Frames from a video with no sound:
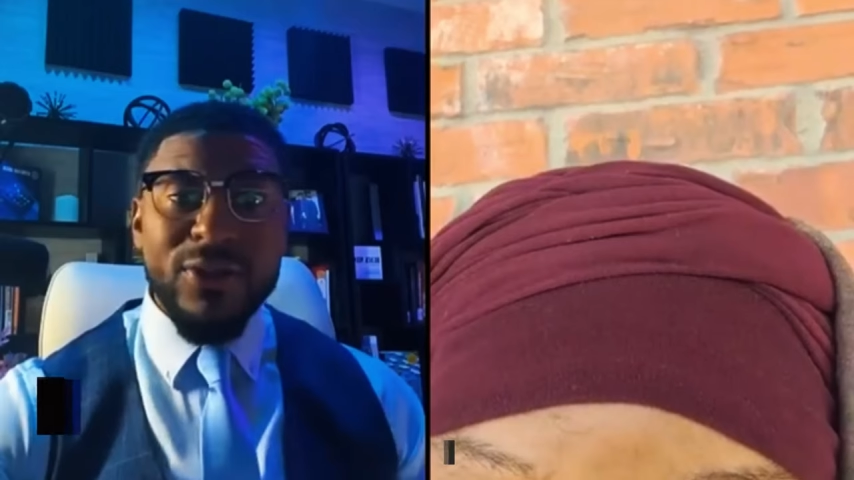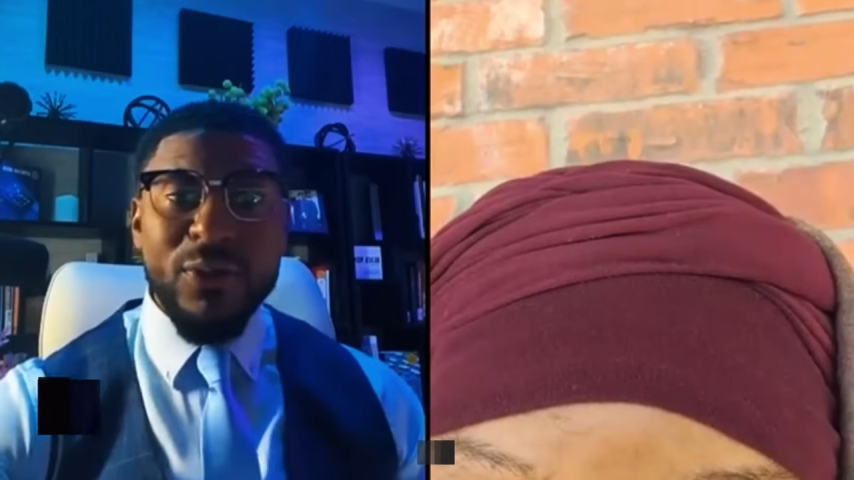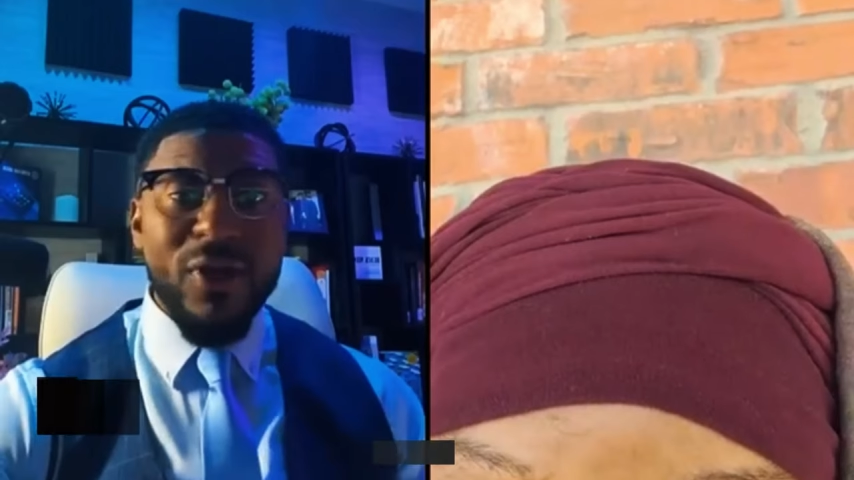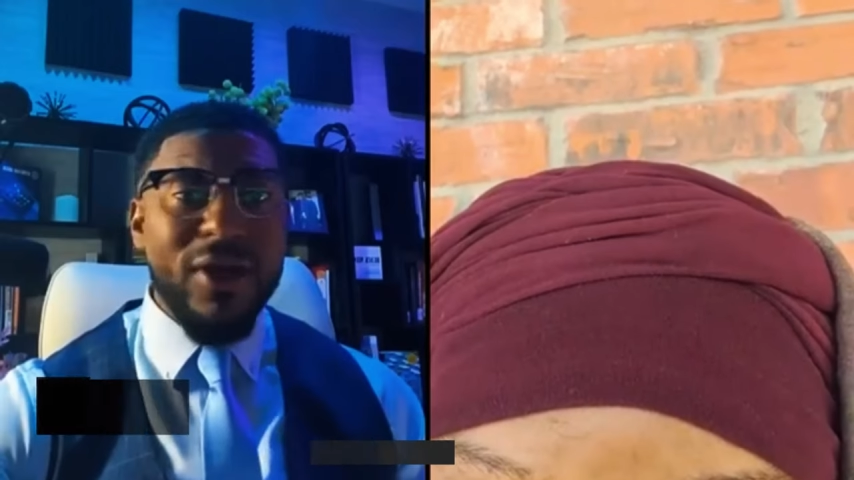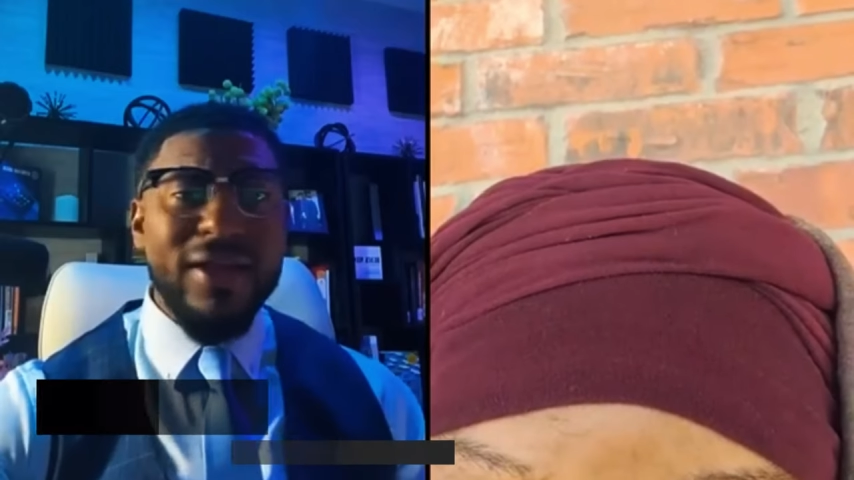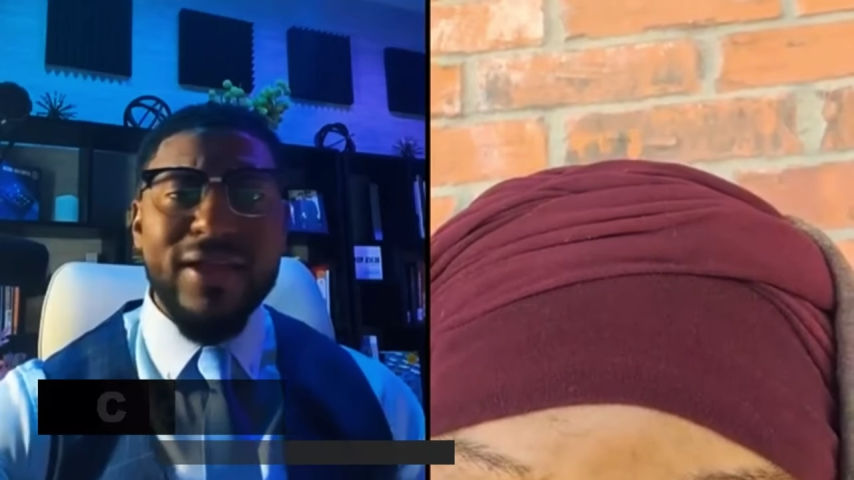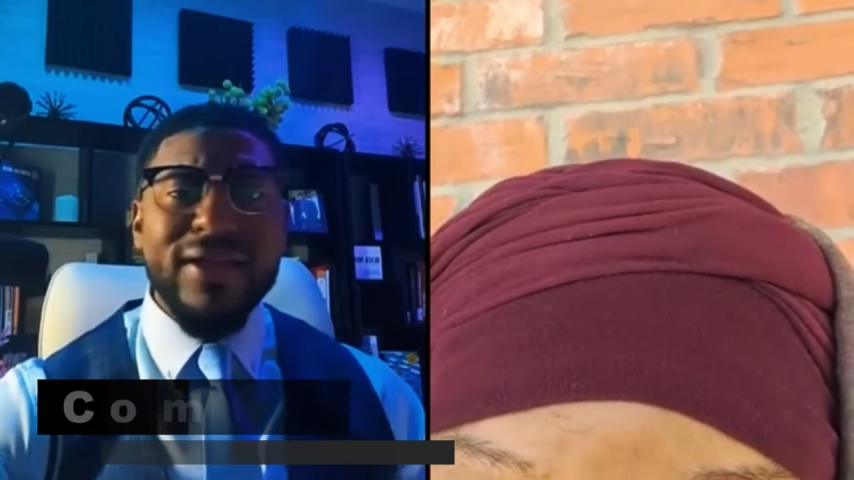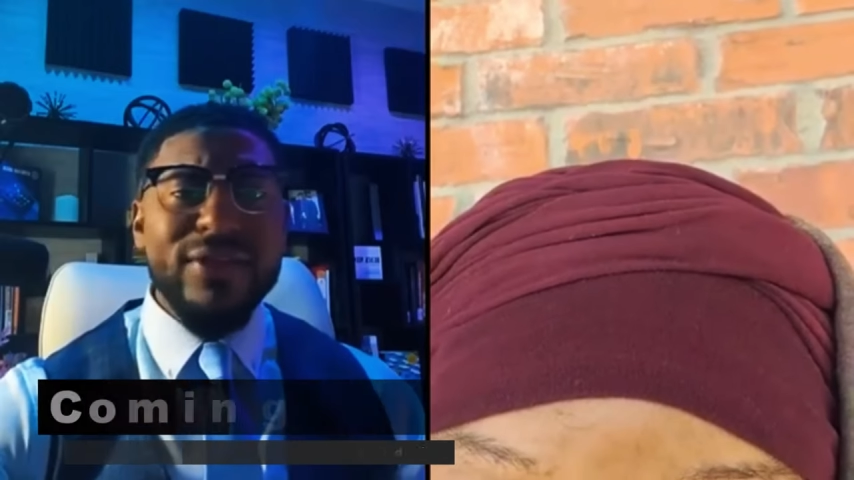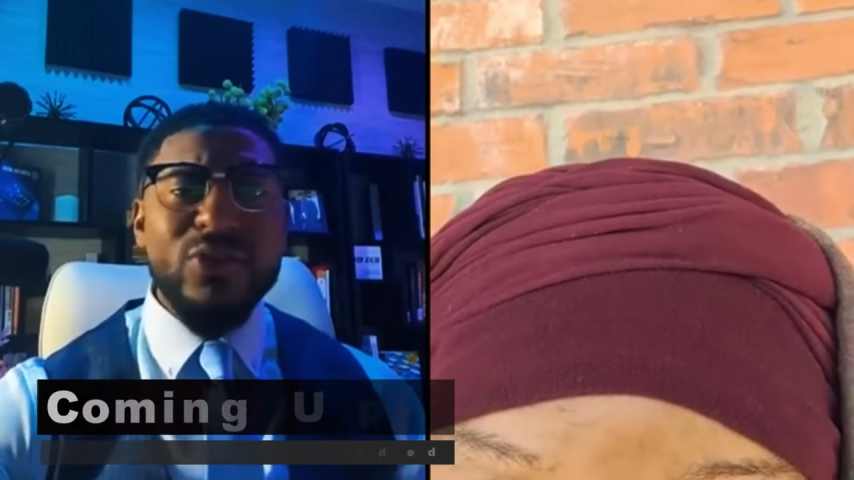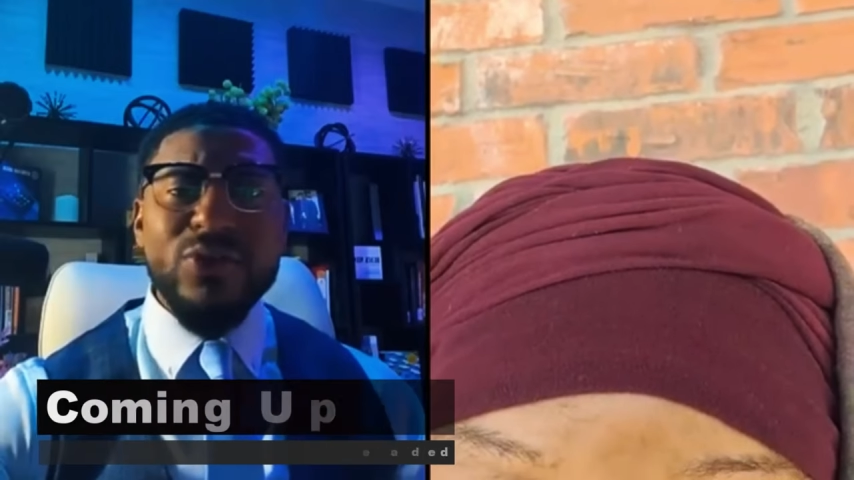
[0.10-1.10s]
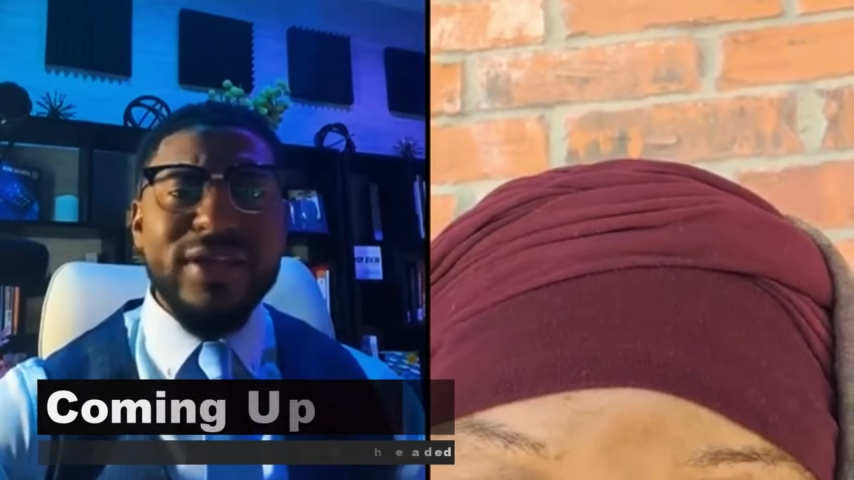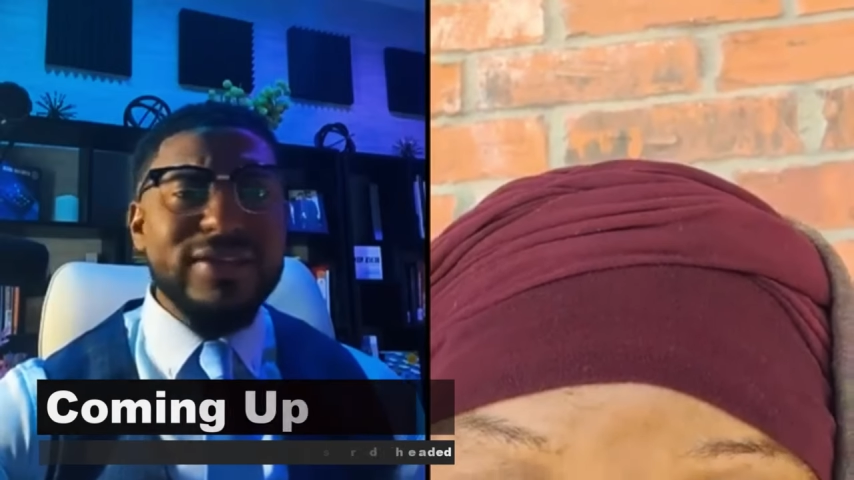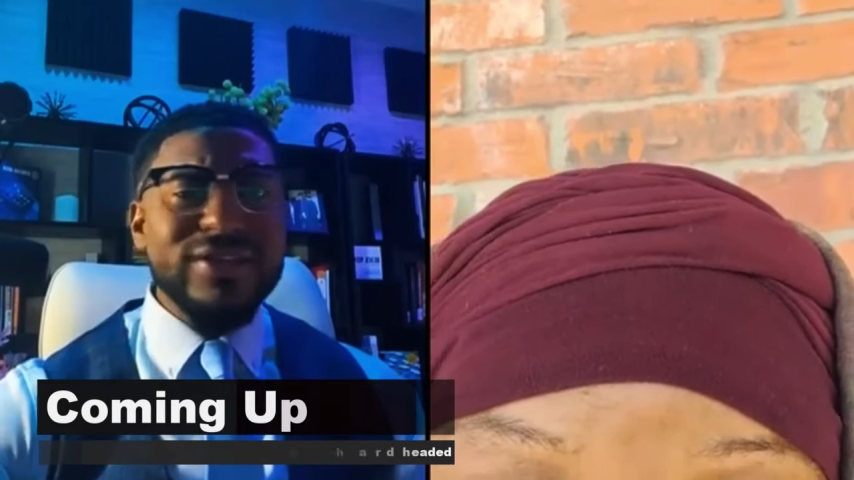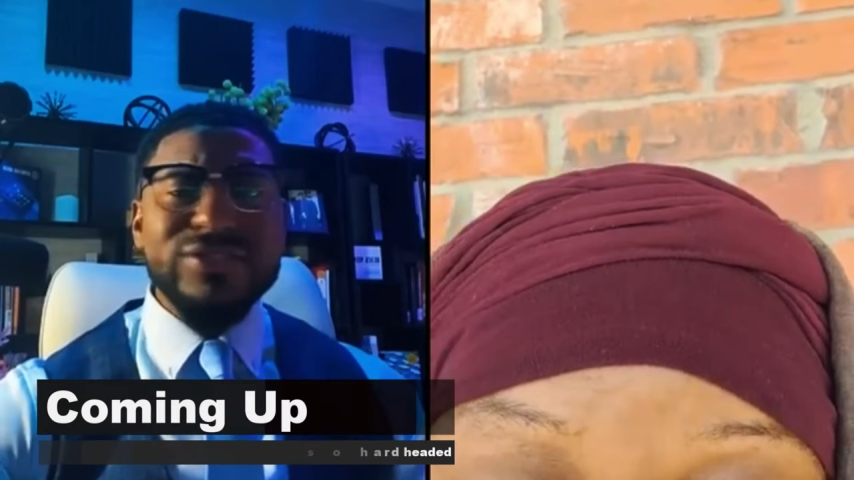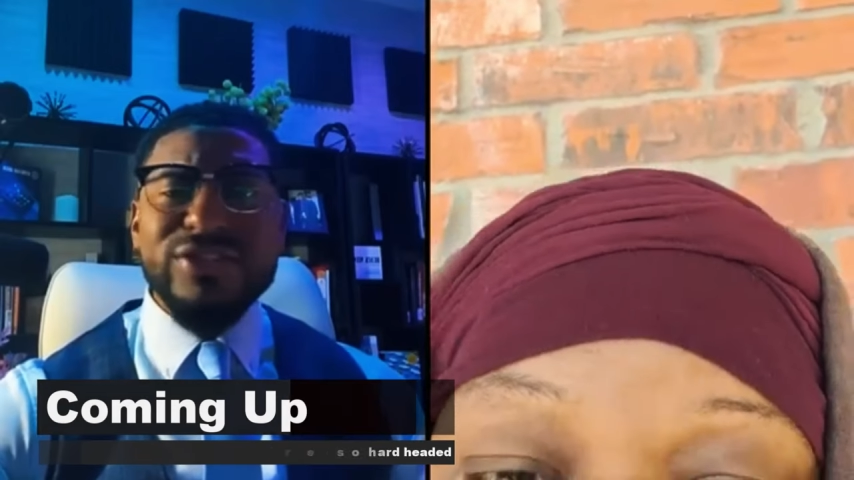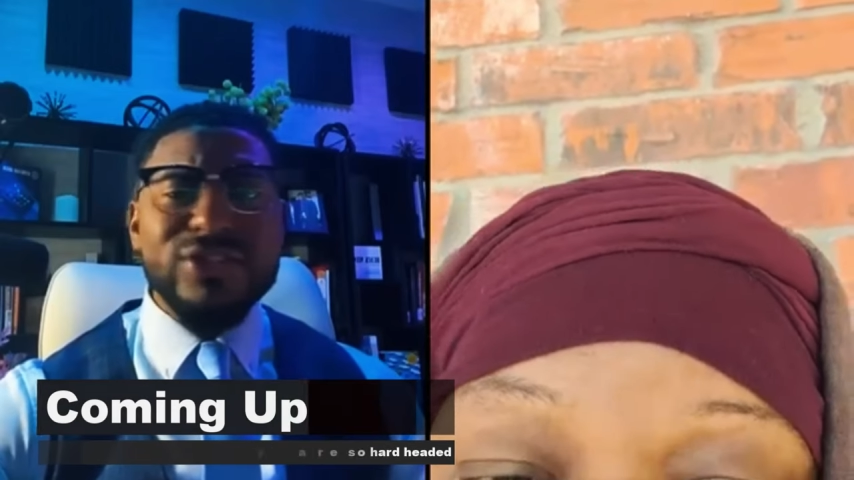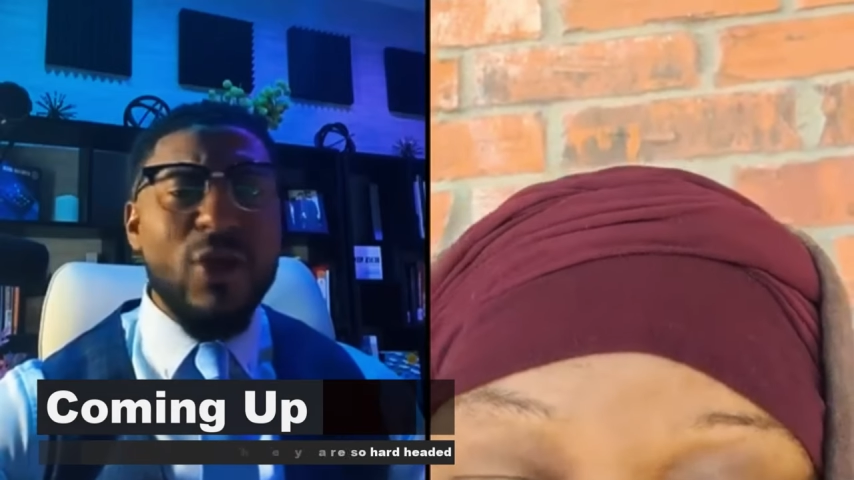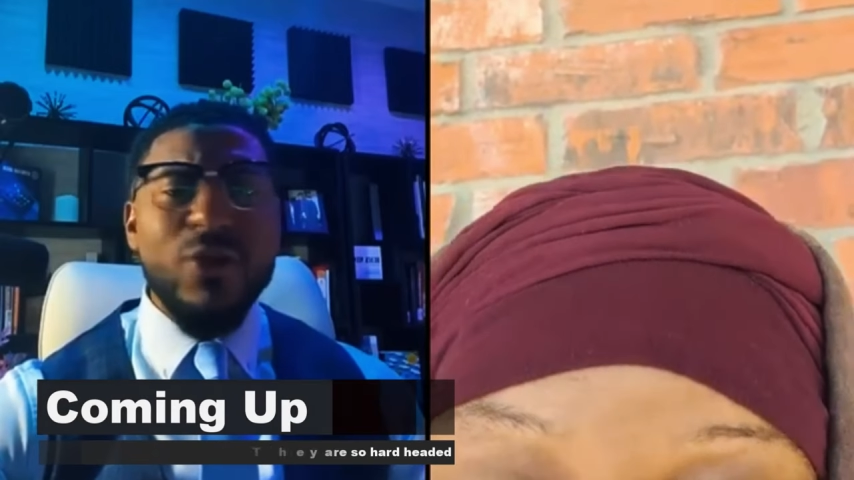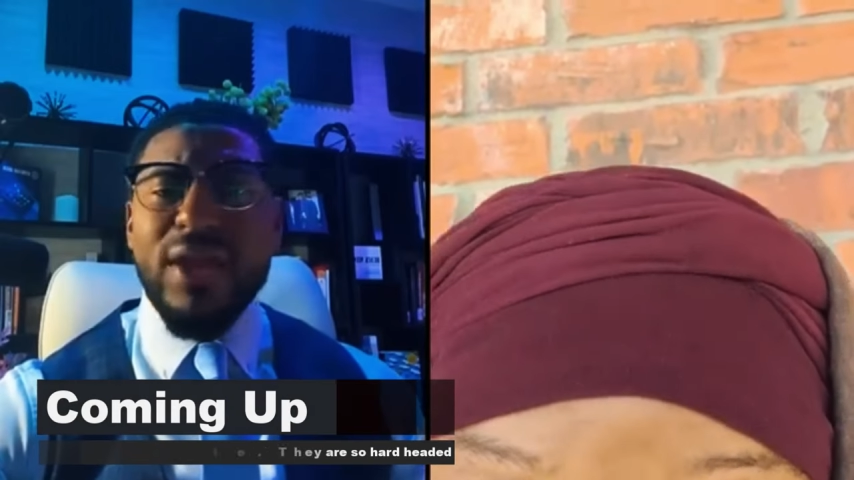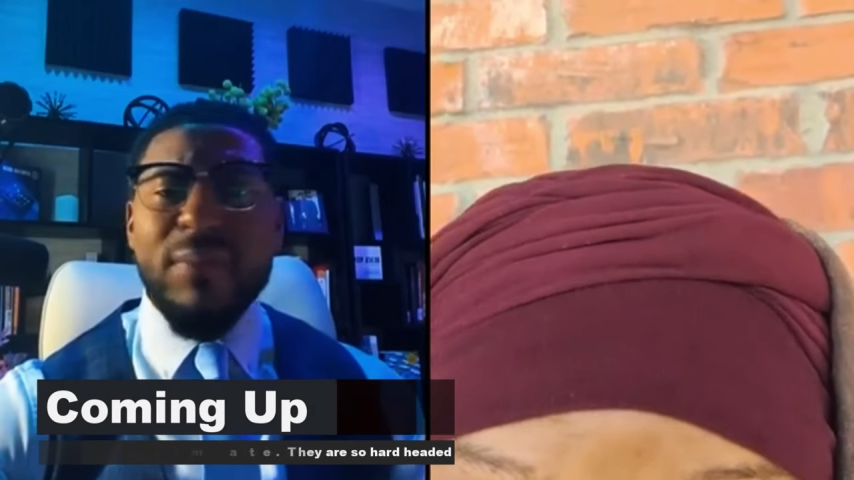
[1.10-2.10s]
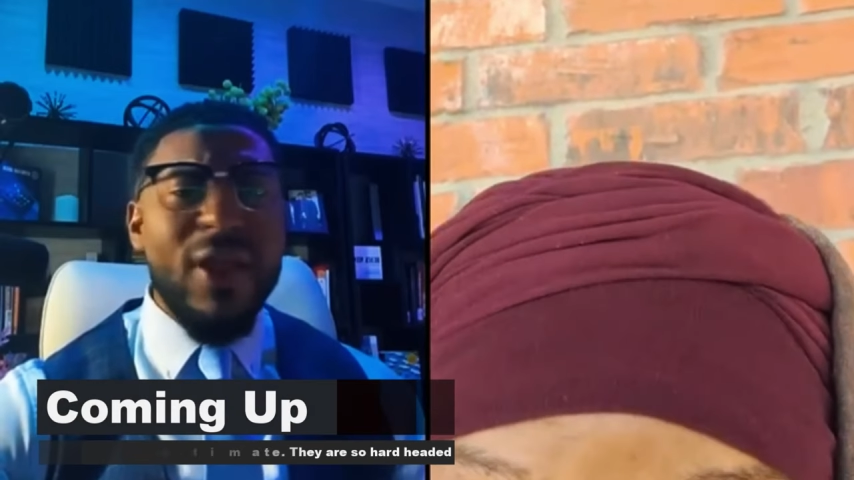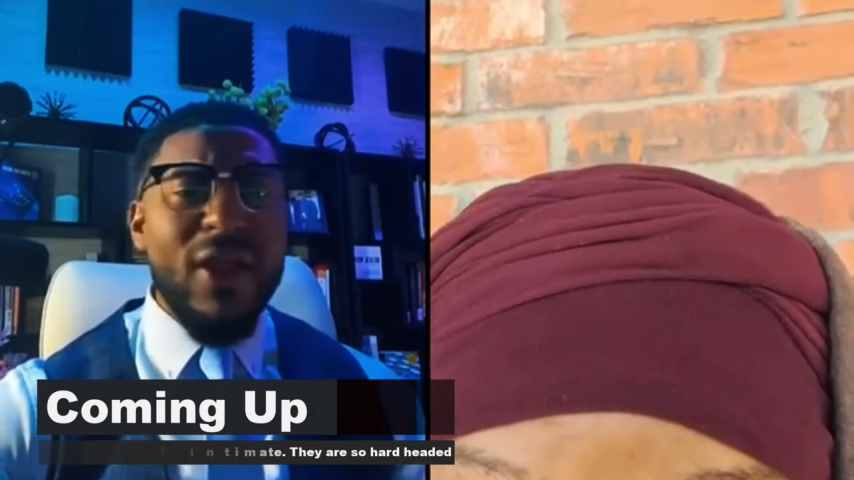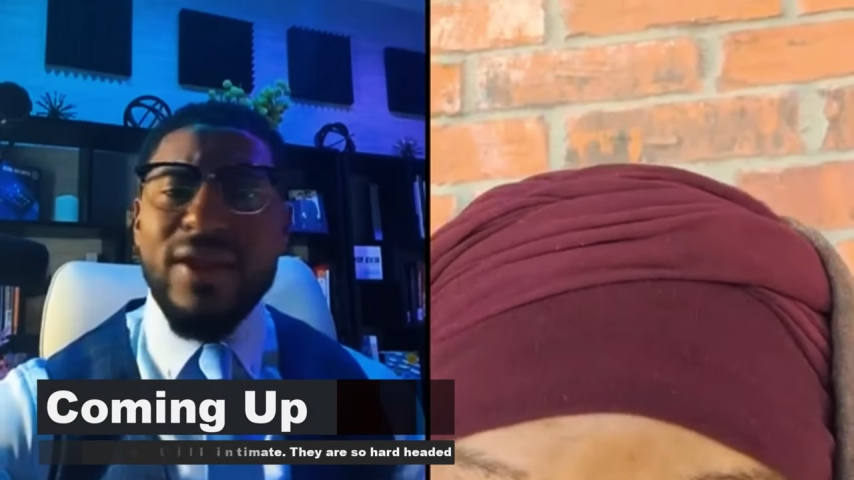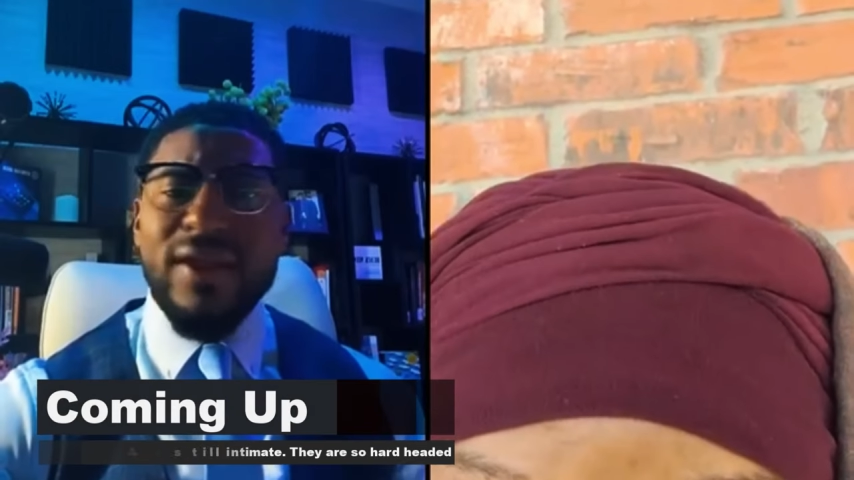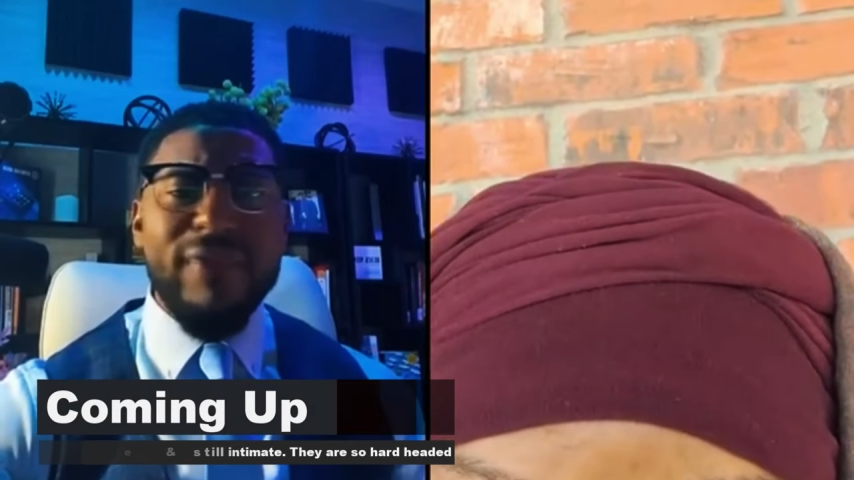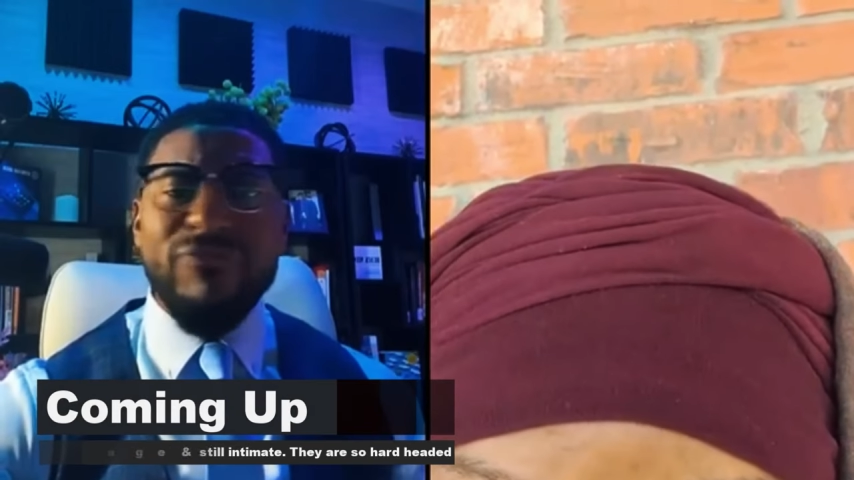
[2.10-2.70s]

You need to just go get married.